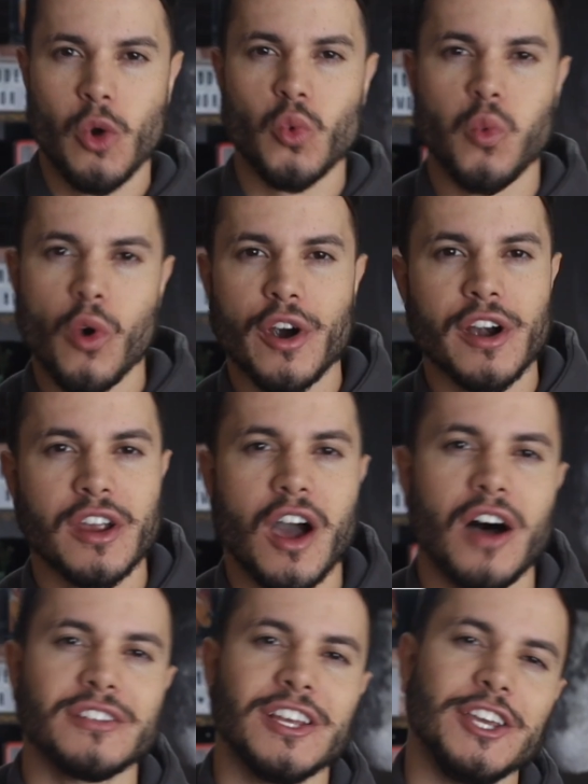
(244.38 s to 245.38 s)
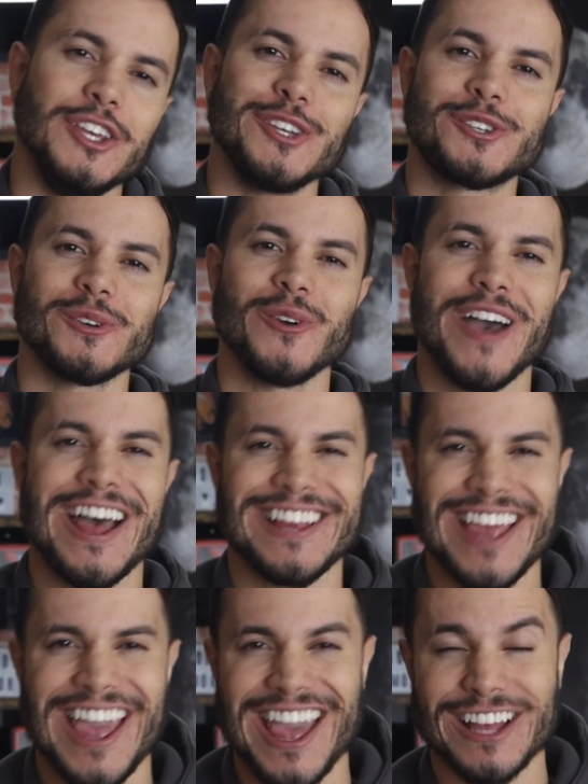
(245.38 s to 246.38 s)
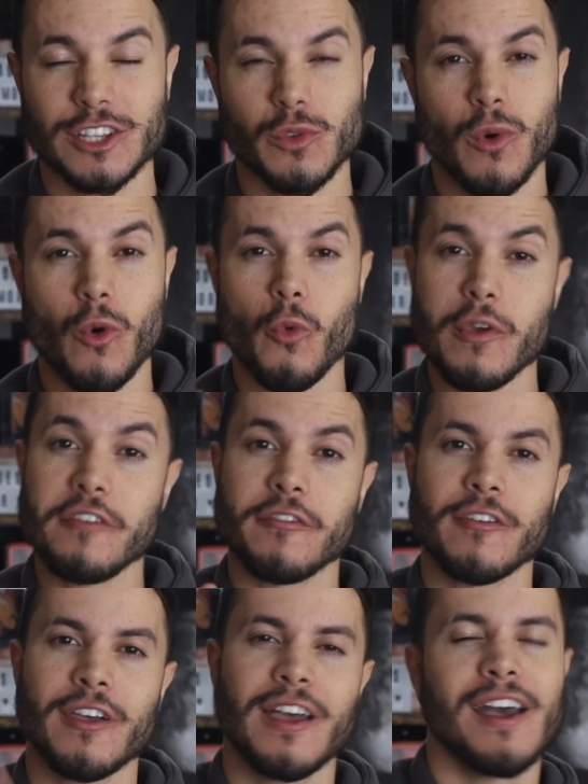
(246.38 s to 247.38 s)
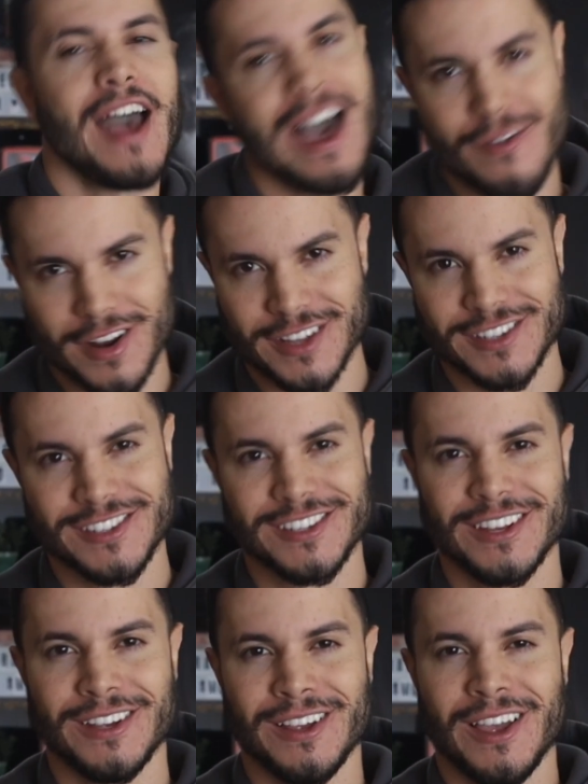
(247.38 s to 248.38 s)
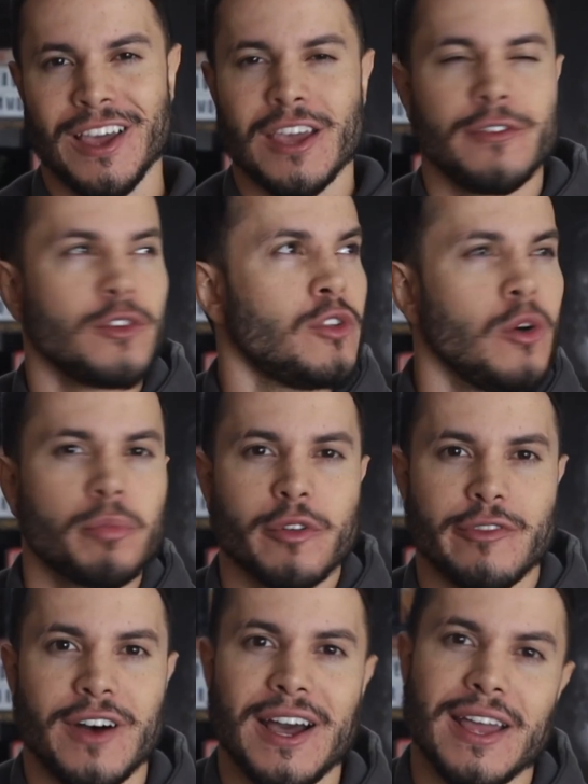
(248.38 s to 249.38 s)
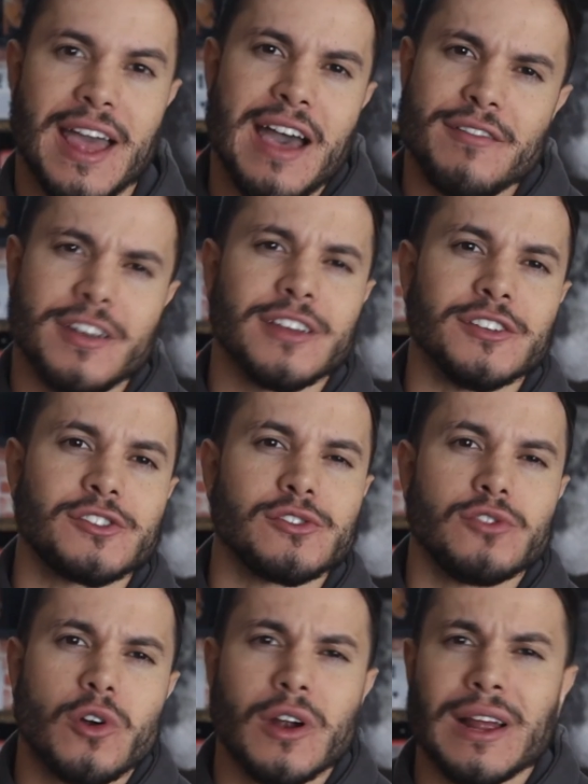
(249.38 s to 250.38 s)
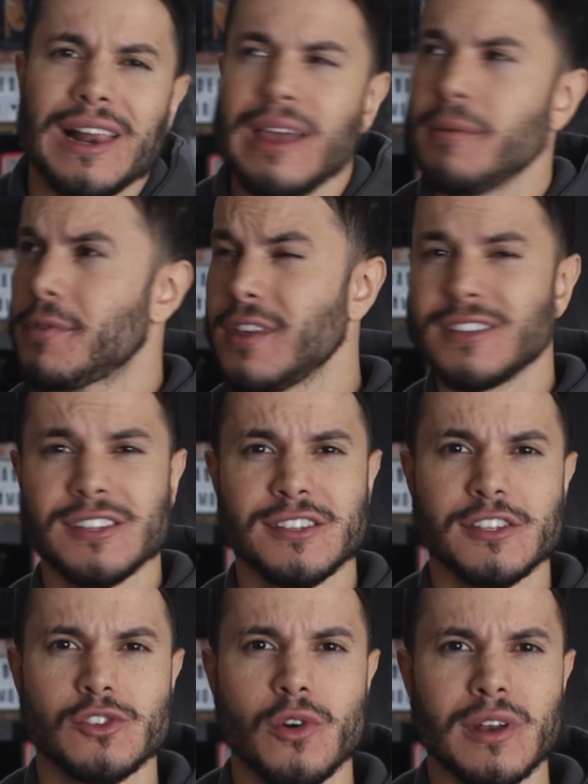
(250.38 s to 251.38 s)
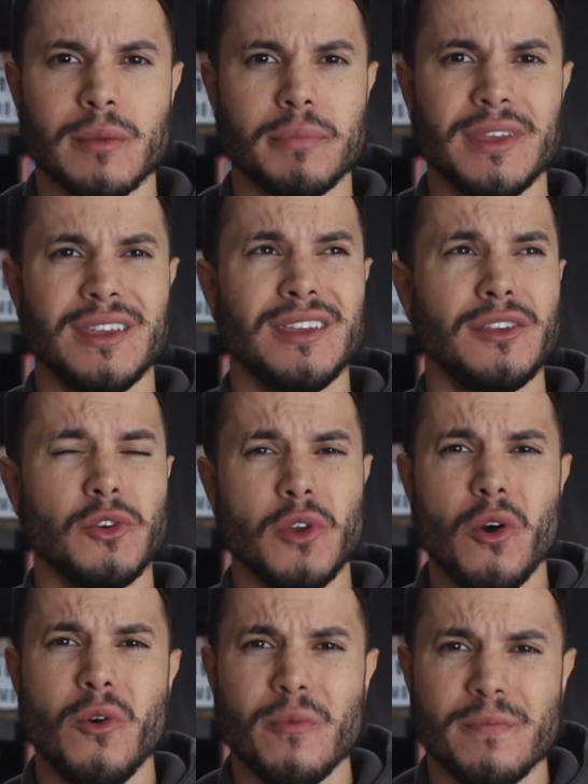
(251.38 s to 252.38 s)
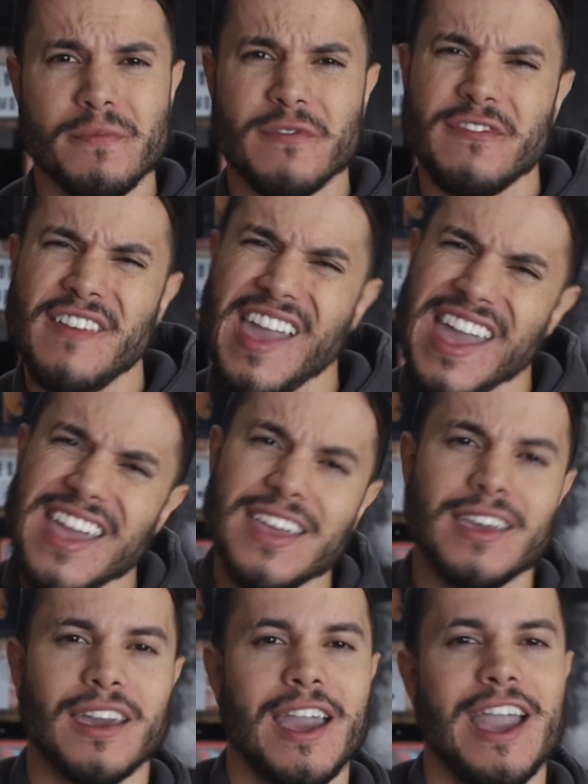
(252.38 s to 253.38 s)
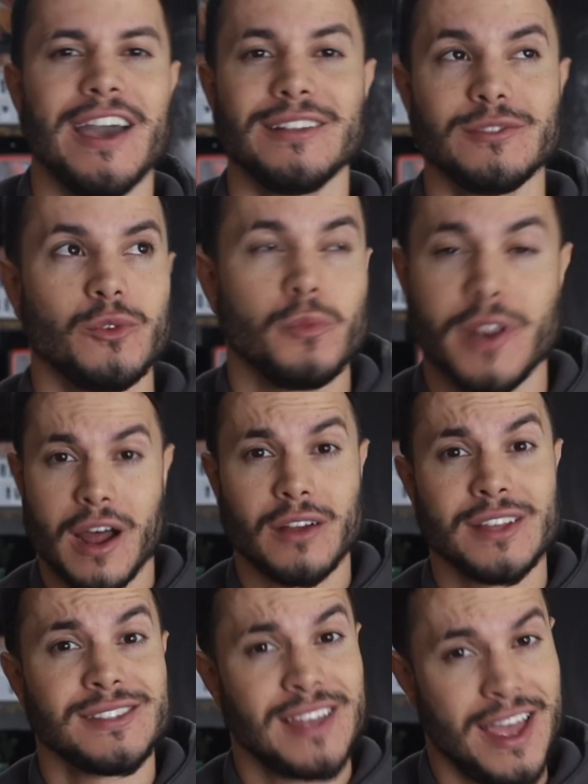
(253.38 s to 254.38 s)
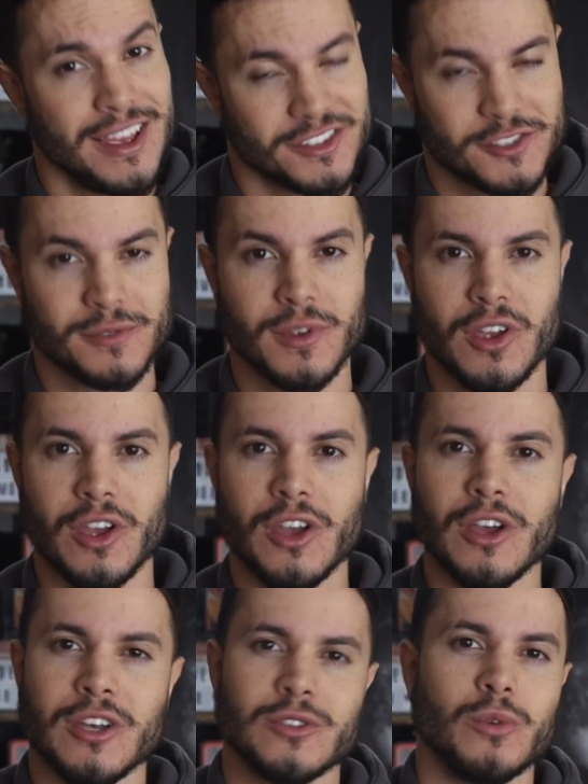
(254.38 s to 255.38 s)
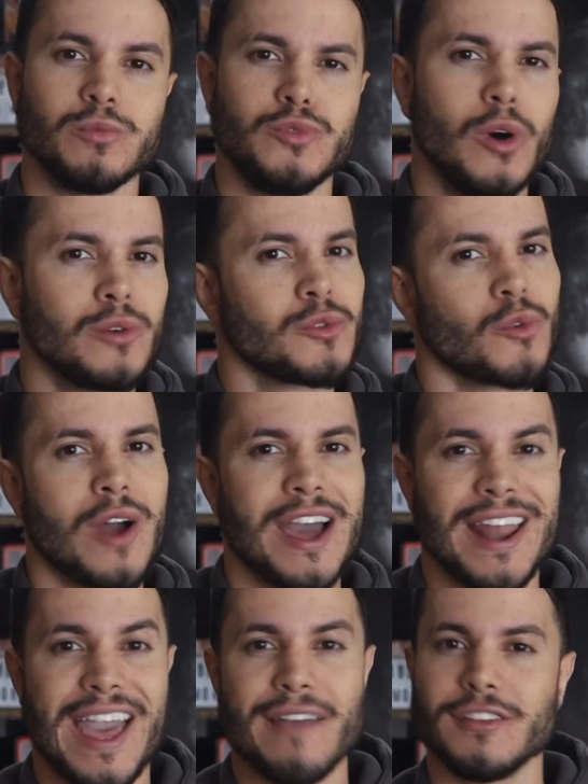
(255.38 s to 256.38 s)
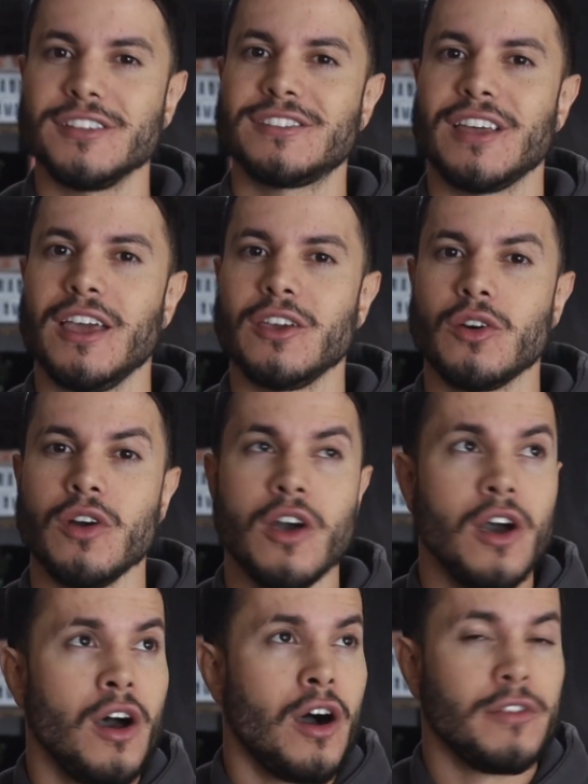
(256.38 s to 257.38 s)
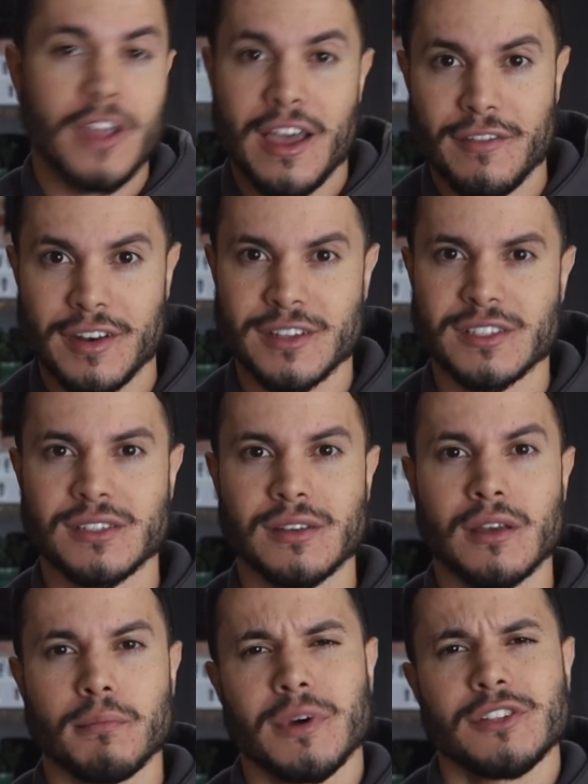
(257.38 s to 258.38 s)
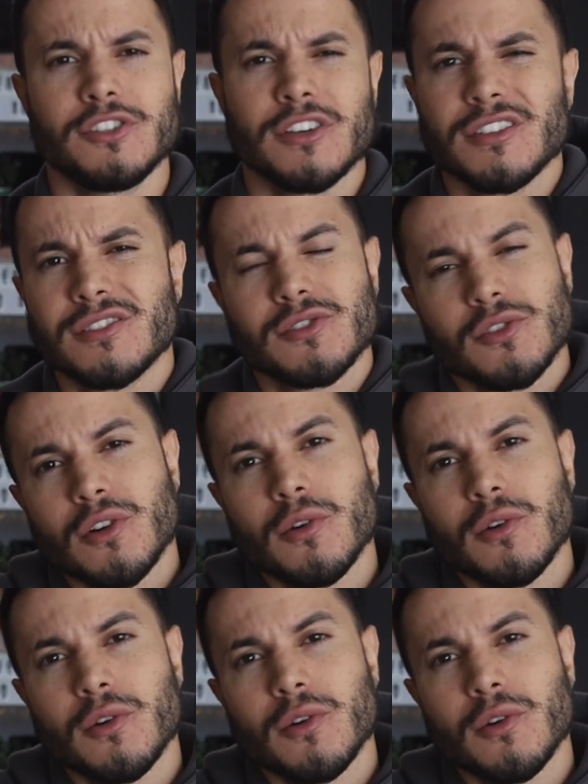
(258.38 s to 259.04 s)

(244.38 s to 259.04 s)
Work on the issue at hand with evidence. If you don't provide evidence, your claim thesis is gonna be, vague and without a stance. So don't write every detail of the evidence, but just,